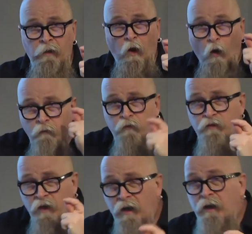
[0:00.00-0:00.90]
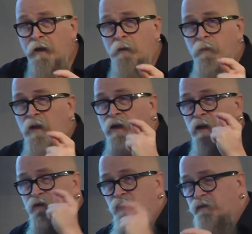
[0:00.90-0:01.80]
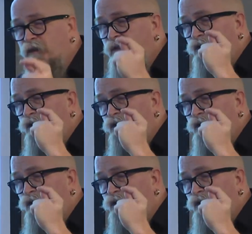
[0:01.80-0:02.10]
over time, it serves as a